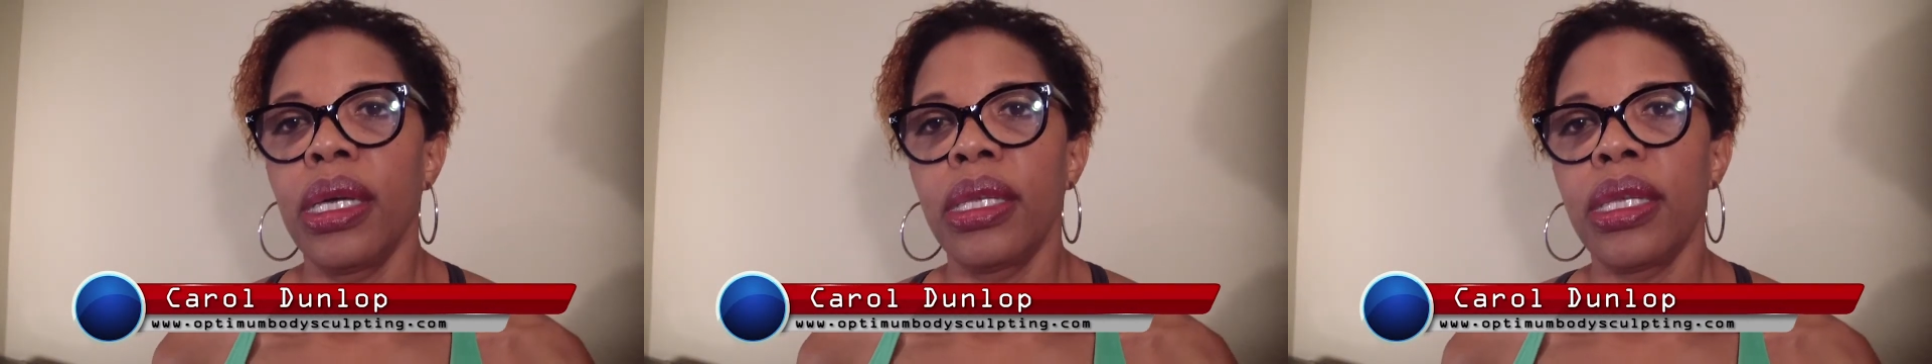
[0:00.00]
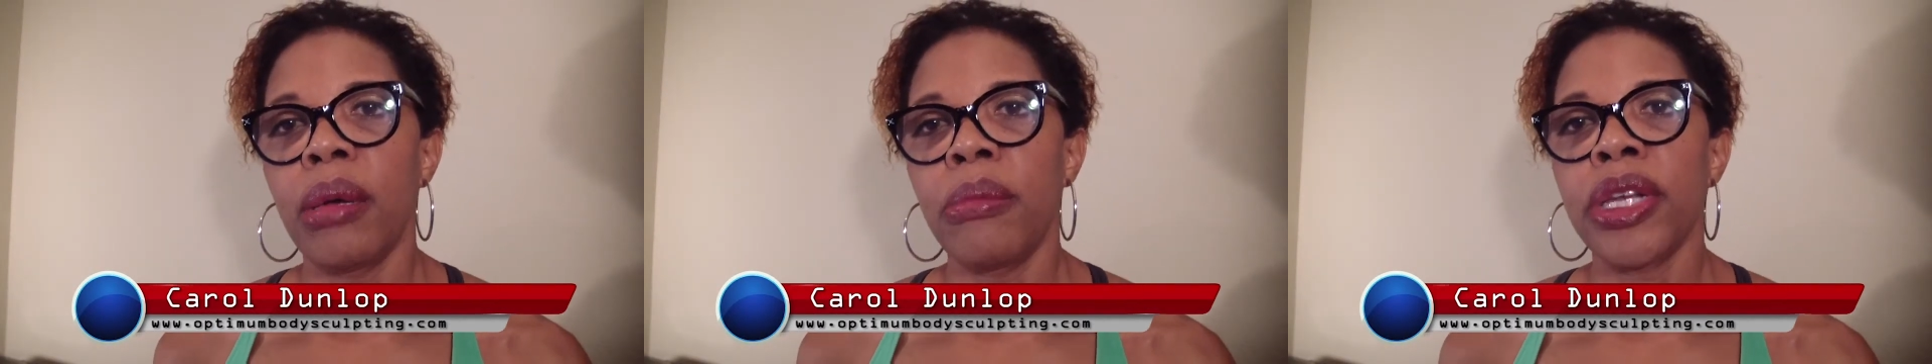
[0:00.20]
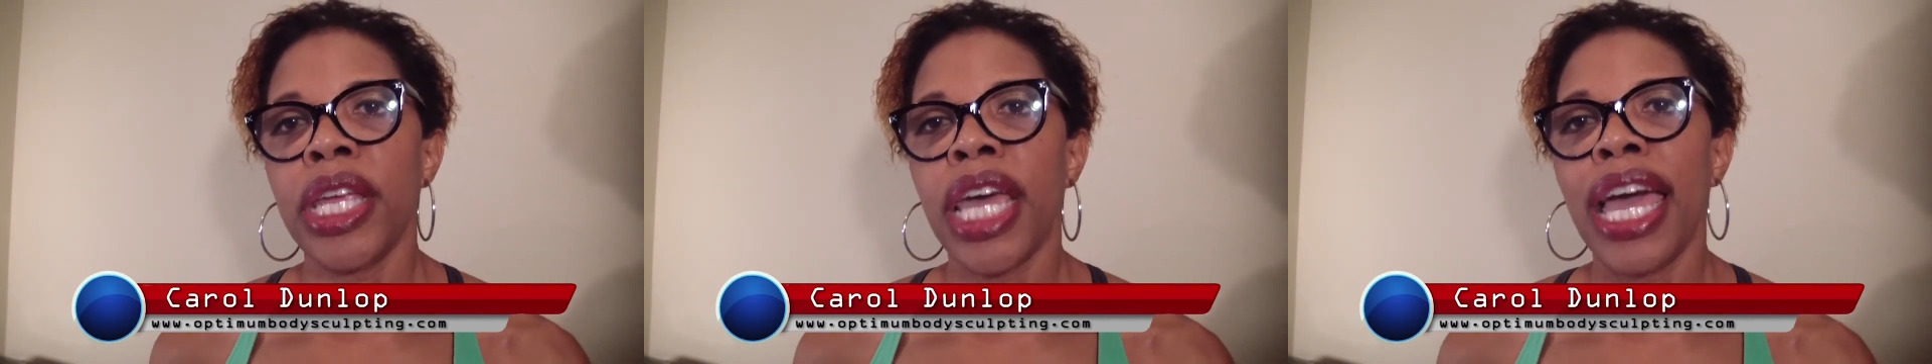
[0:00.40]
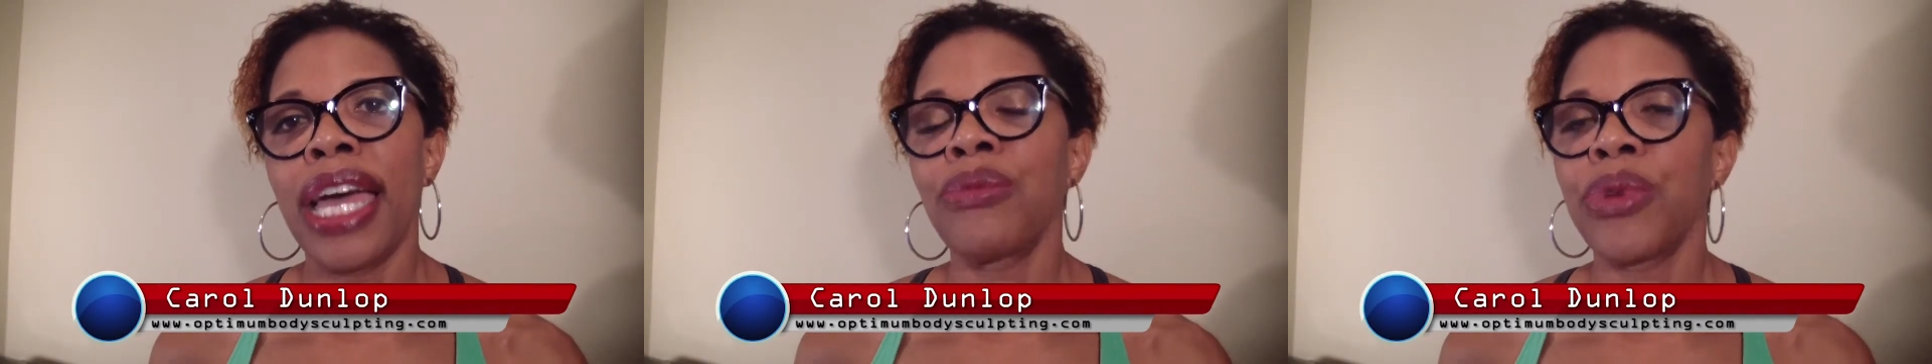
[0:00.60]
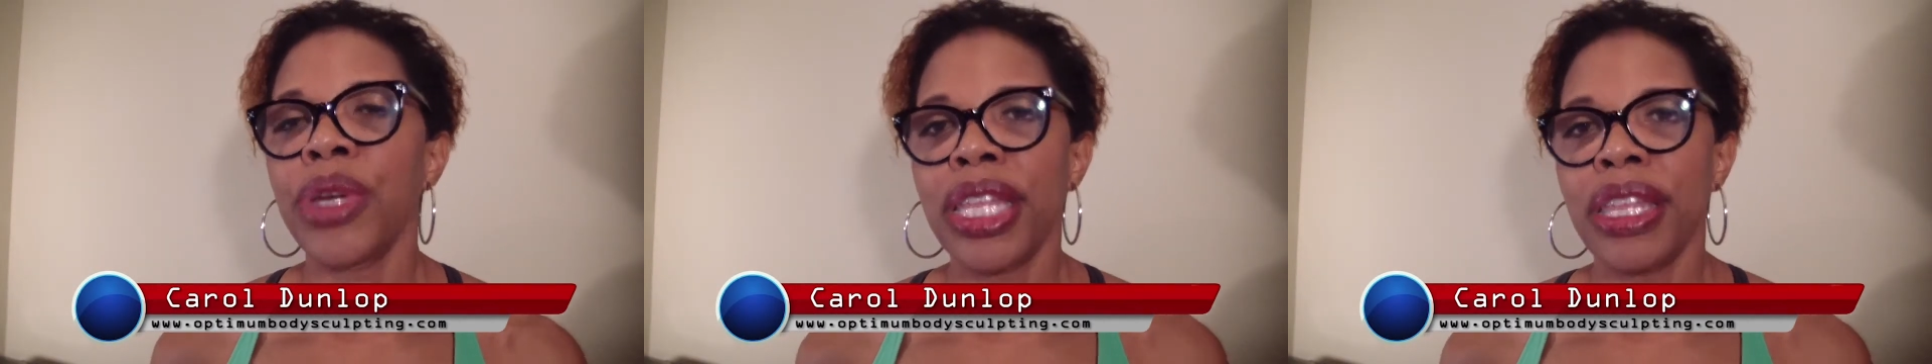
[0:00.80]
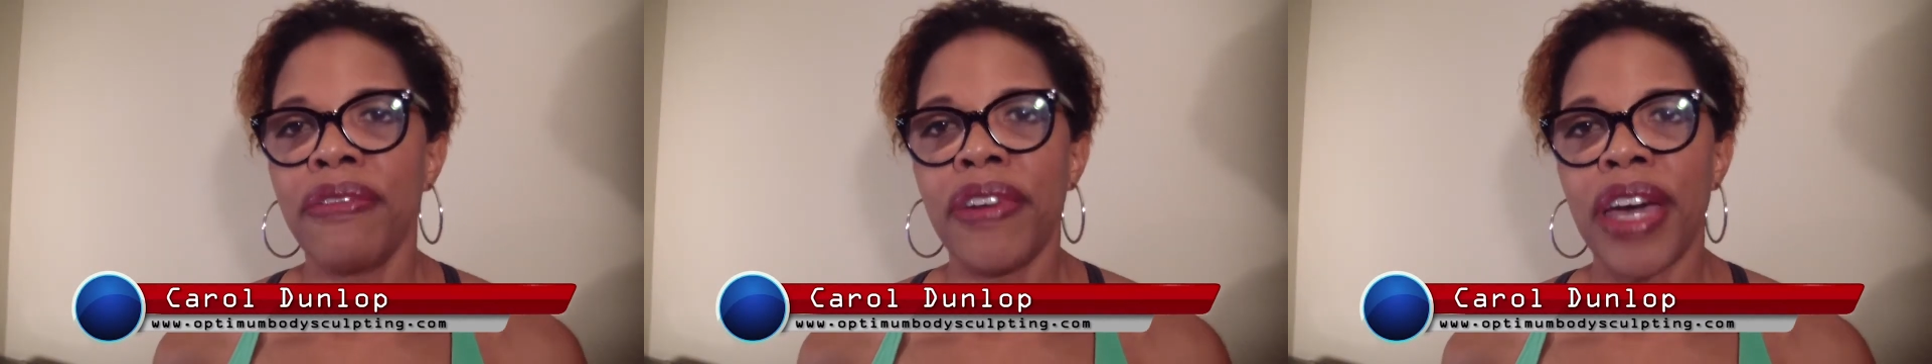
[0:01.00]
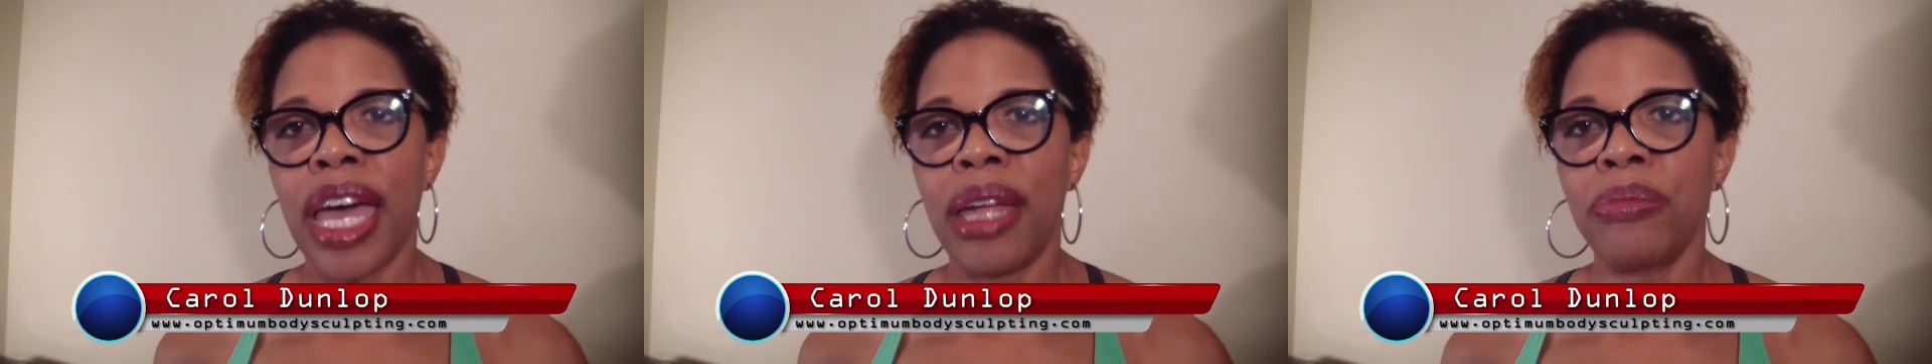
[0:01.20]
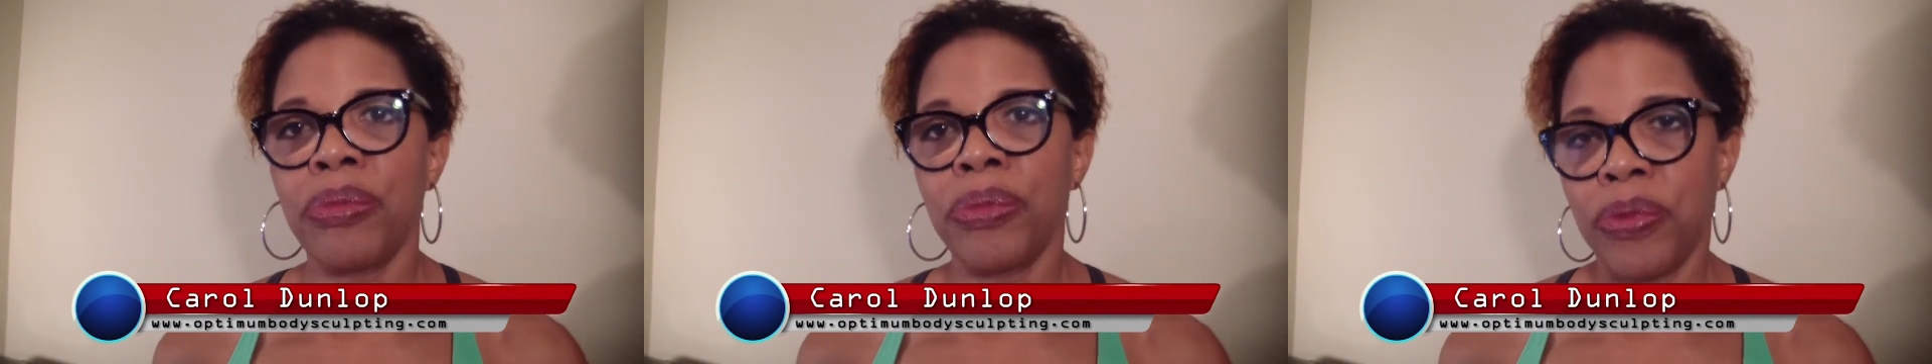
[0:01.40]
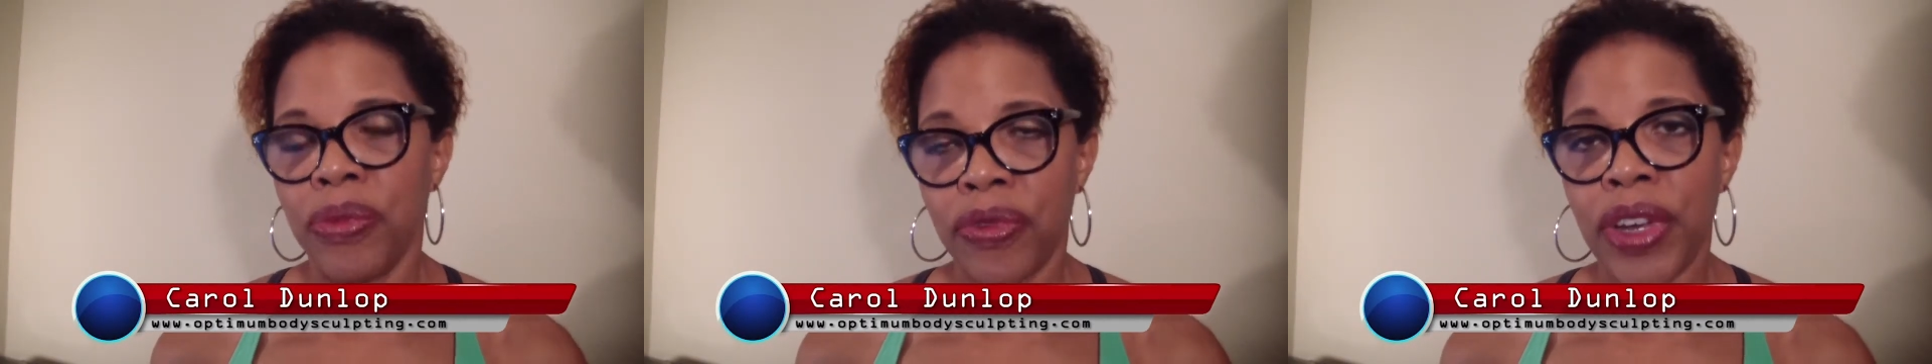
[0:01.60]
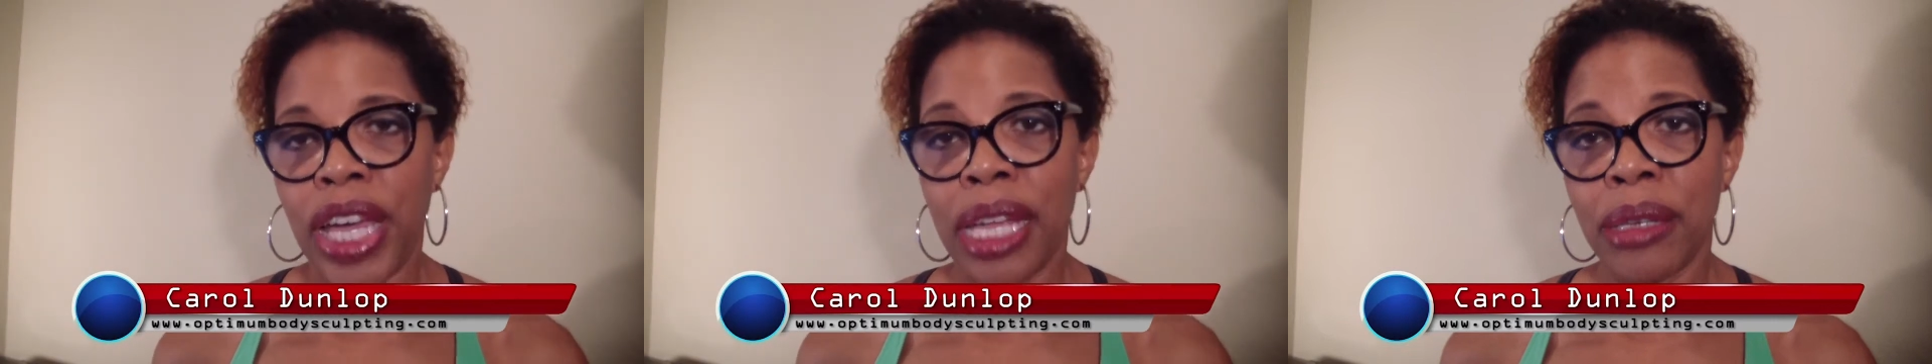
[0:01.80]
Number 9, read the
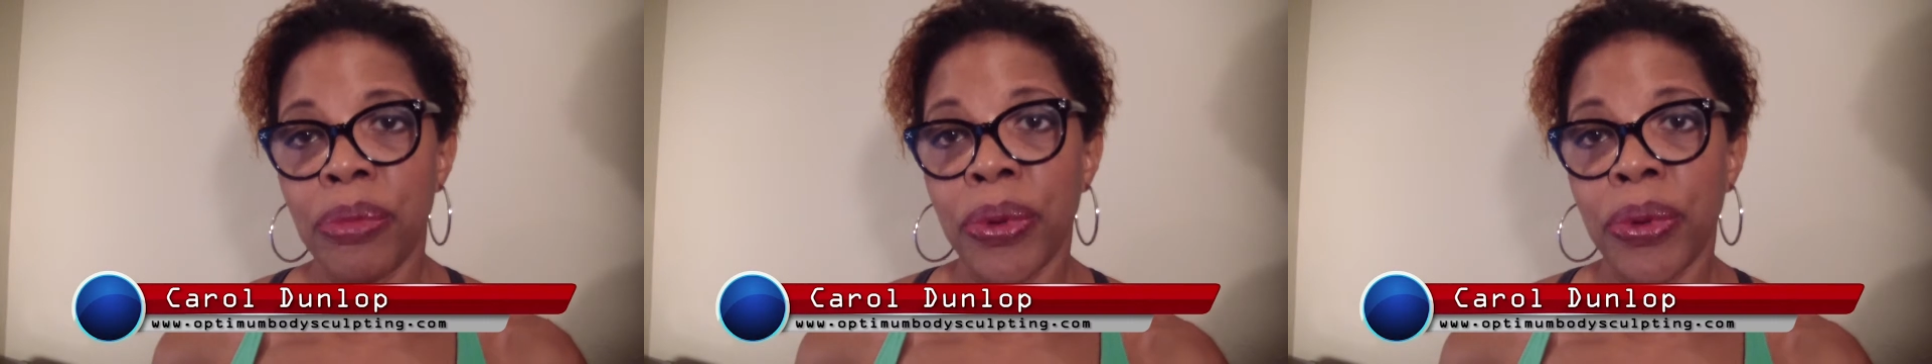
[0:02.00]
fine